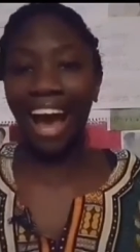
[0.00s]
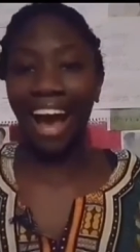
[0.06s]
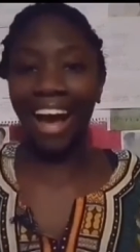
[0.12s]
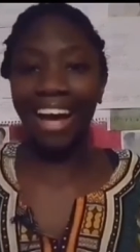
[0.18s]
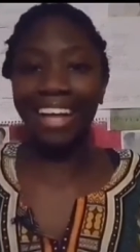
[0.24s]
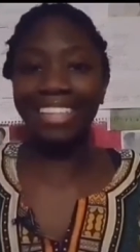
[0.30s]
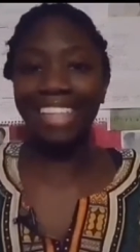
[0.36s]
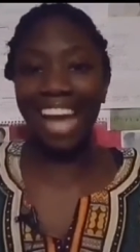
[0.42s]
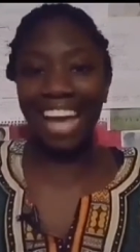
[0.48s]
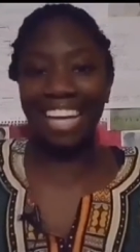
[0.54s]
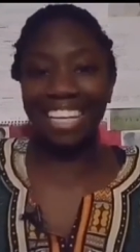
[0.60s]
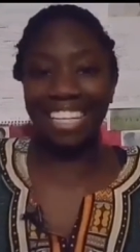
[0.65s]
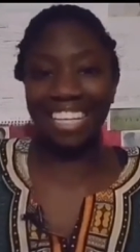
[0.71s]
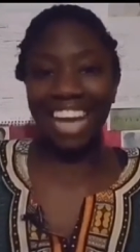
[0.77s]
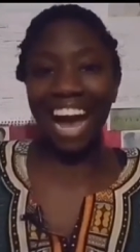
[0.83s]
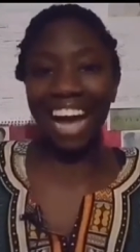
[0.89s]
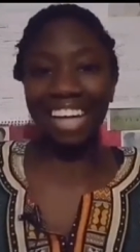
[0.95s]
And
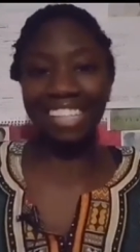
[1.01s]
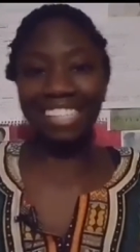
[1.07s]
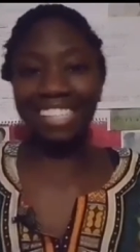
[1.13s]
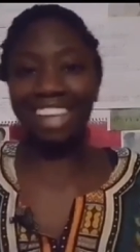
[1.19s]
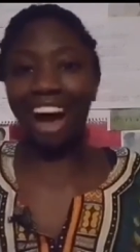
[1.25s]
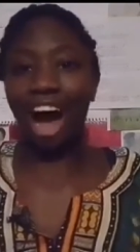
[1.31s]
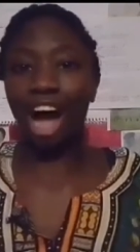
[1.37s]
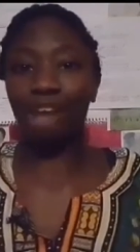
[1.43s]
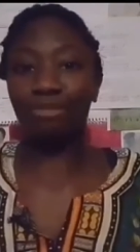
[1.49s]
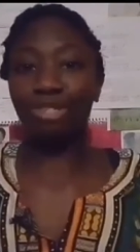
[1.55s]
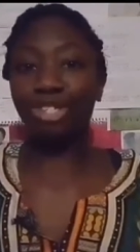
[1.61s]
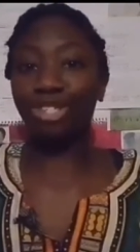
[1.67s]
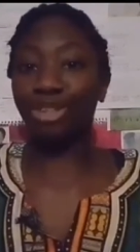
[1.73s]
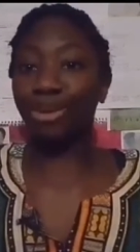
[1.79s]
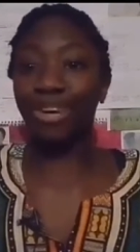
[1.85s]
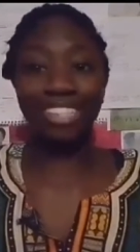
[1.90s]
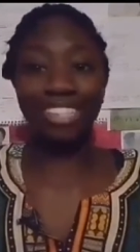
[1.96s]
yes, I am
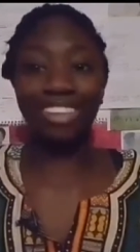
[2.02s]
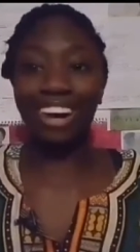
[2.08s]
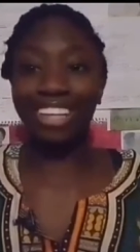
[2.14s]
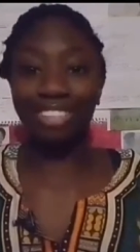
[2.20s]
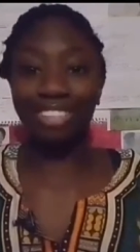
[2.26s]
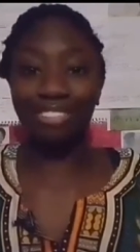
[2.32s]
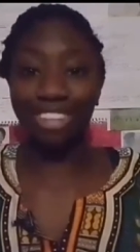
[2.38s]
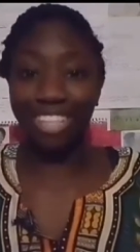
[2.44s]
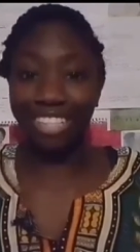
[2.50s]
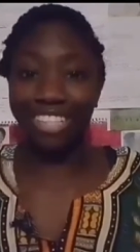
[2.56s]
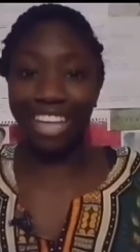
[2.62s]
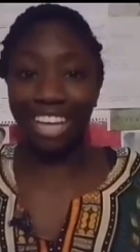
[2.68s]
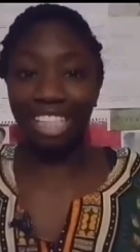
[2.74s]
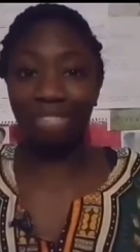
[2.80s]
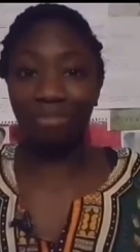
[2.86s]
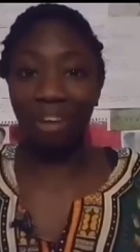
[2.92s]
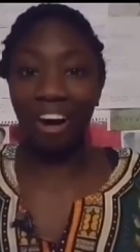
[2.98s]
so excited for this
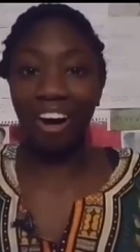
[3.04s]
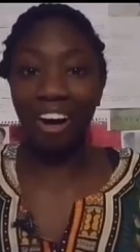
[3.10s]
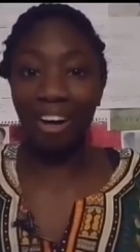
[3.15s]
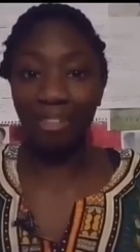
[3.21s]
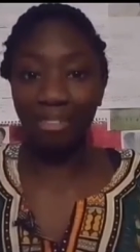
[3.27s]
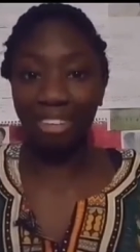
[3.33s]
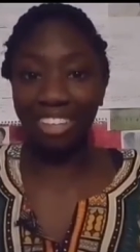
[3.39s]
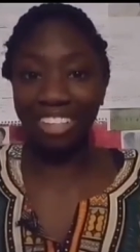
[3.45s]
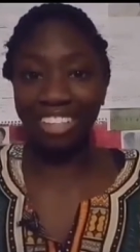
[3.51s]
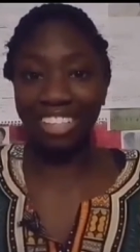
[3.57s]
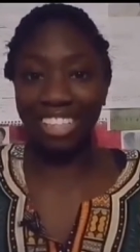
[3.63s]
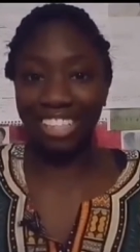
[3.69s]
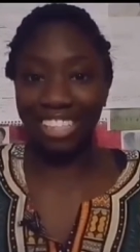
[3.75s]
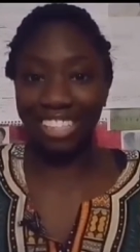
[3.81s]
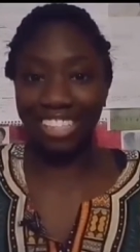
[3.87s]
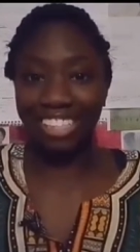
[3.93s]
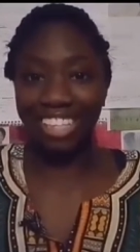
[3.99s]
next part
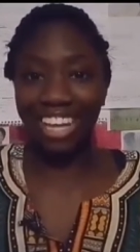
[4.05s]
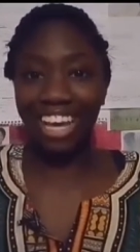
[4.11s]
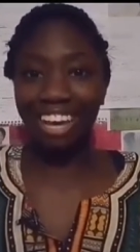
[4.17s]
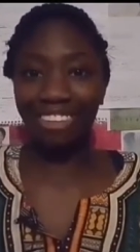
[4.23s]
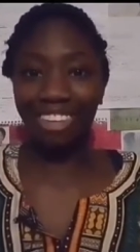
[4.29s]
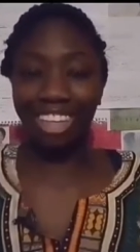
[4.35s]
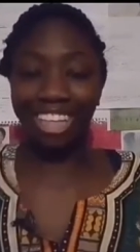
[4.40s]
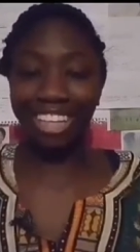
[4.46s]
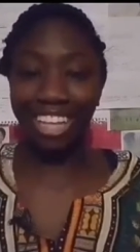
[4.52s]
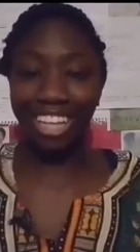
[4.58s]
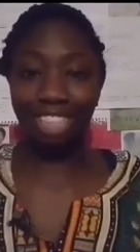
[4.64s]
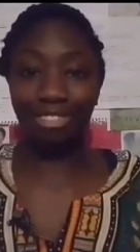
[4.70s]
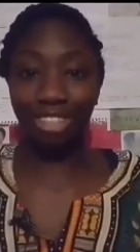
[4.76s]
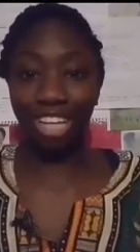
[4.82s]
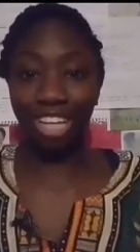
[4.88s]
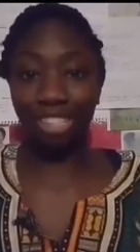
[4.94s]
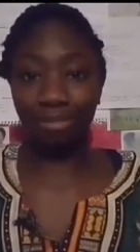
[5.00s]
because within the
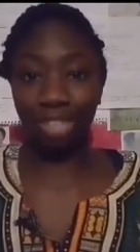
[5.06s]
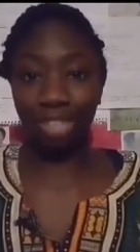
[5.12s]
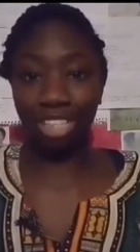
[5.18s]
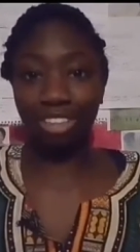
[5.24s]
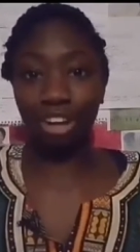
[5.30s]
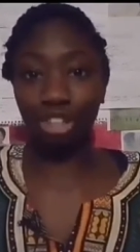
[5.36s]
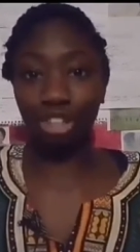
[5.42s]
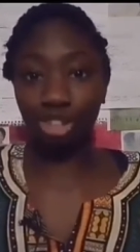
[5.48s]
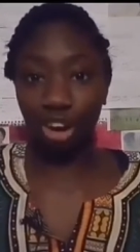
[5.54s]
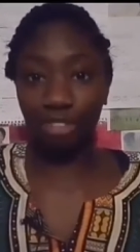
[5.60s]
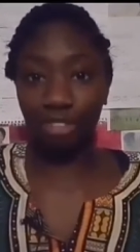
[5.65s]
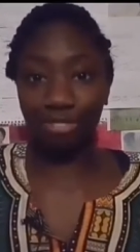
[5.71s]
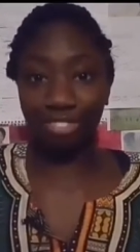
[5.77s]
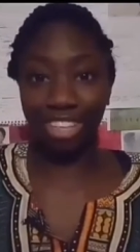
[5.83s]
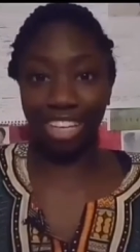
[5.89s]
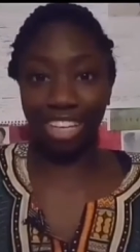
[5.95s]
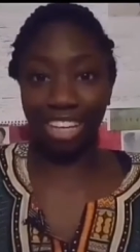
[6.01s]
next few days I'm going to start
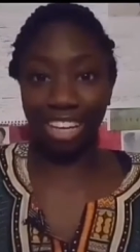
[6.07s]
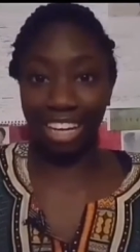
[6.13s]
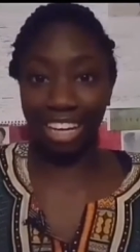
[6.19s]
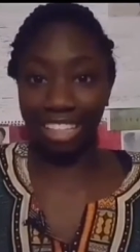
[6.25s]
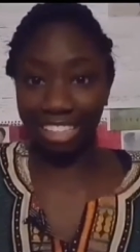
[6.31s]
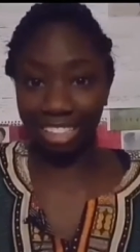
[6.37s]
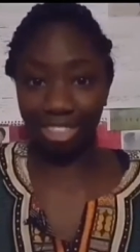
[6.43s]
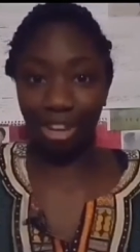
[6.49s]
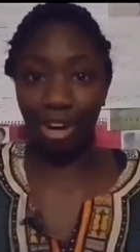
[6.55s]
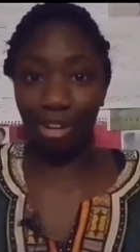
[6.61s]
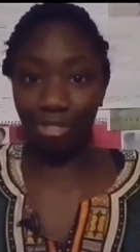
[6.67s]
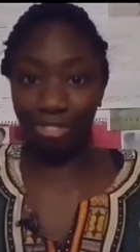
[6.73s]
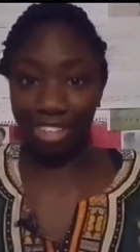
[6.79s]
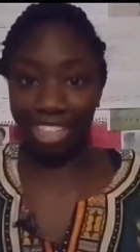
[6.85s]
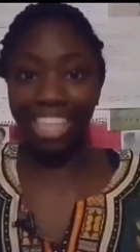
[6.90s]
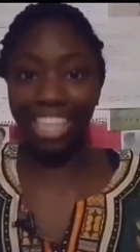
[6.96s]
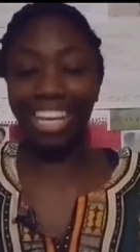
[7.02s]
drafting it and stuff.
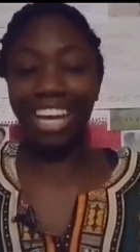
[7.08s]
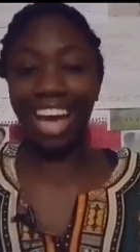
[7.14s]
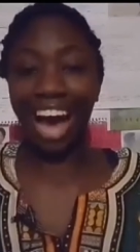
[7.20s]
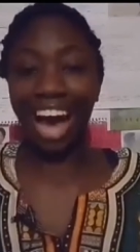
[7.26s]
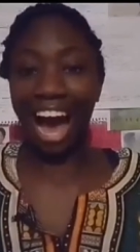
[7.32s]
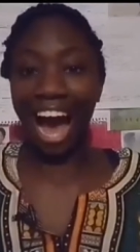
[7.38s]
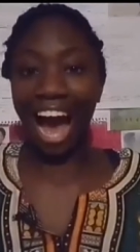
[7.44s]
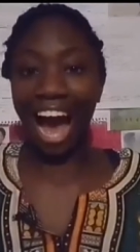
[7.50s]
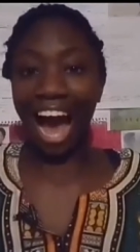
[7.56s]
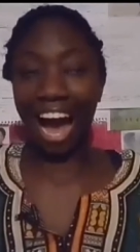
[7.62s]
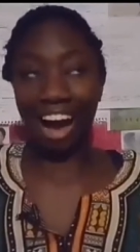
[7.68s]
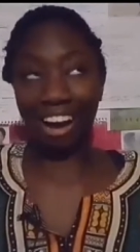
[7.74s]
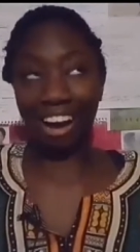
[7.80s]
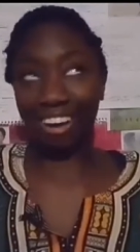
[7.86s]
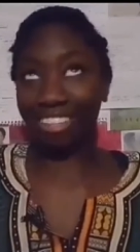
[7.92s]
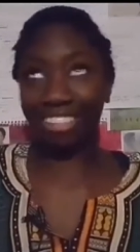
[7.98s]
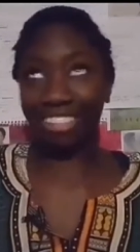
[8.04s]
And
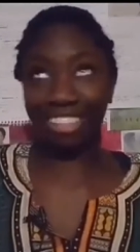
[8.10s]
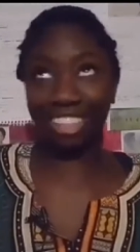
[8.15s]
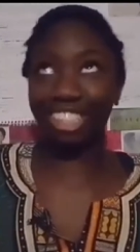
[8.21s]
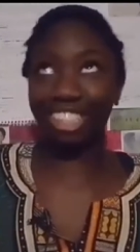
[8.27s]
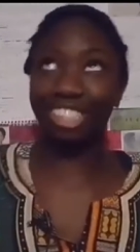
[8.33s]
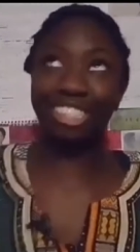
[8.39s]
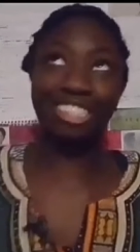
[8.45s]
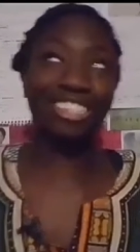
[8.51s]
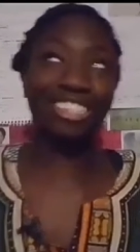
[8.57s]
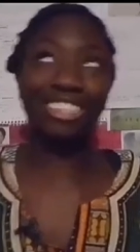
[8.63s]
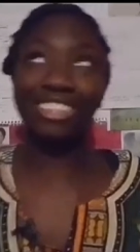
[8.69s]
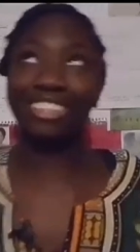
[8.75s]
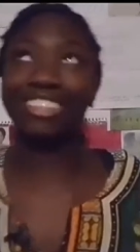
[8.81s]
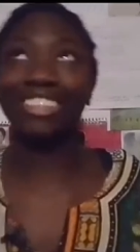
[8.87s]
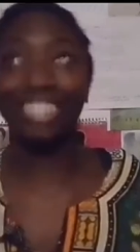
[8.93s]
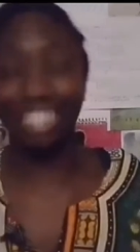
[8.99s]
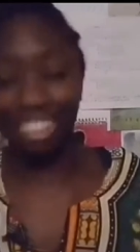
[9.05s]
ah, just
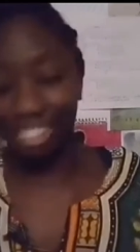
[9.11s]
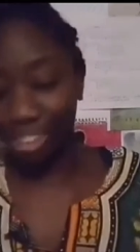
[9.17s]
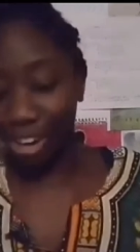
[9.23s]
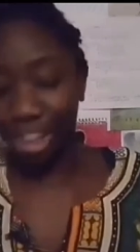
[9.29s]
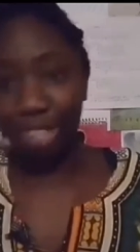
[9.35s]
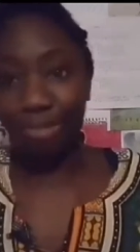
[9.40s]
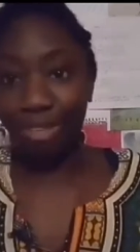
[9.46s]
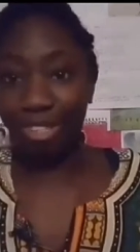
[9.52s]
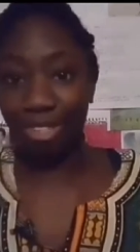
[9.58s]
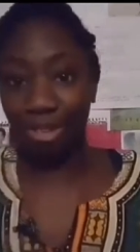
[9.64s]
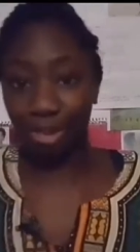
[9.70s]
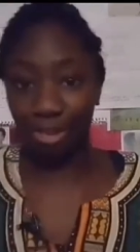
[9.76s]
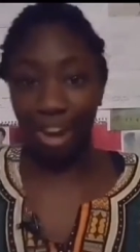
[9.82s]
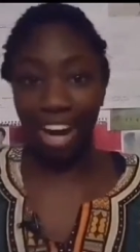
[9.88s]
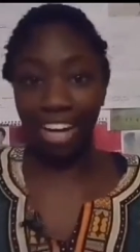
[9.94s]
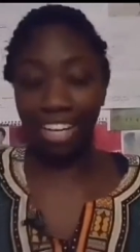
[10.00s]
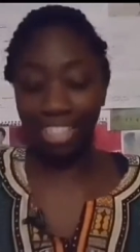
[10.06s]
you know, God has been so
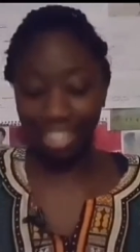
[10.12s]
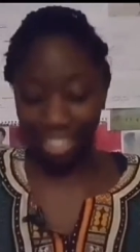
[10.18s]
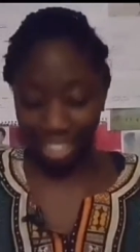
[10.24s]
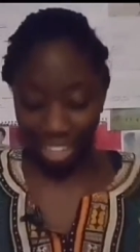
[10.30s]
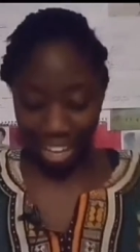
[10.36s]
great.